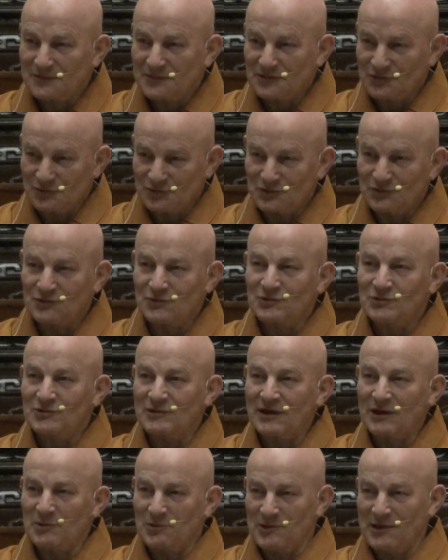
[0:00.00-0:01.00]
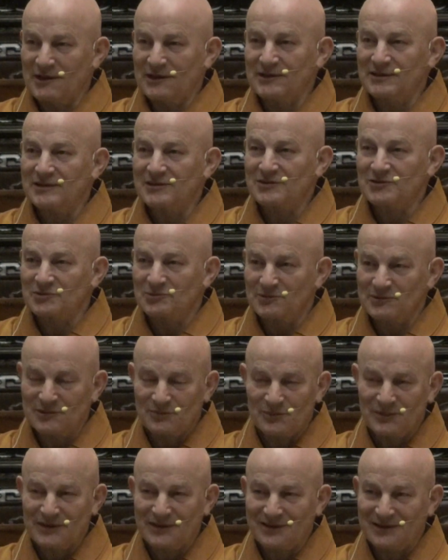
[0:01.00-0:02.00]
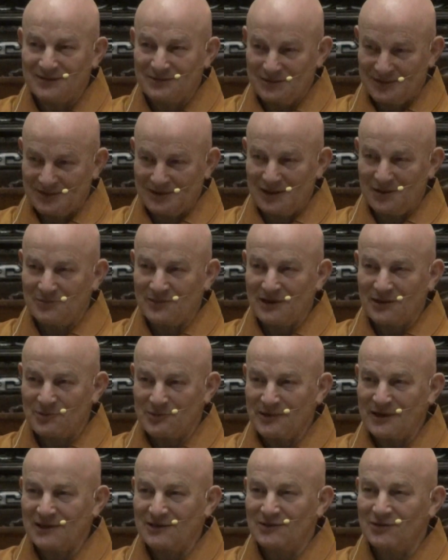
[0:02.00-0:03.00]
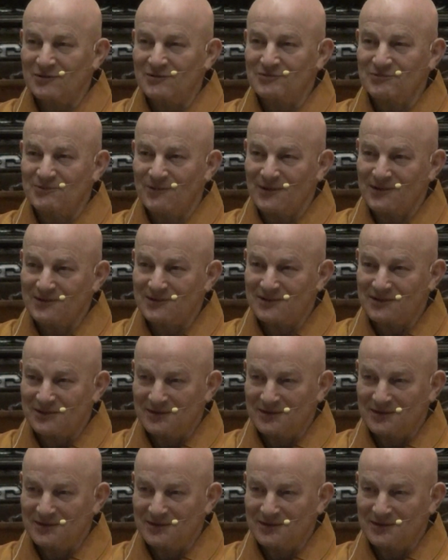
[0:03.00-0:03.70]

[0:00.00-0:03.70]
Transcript: So due to awareness, we become aware of what?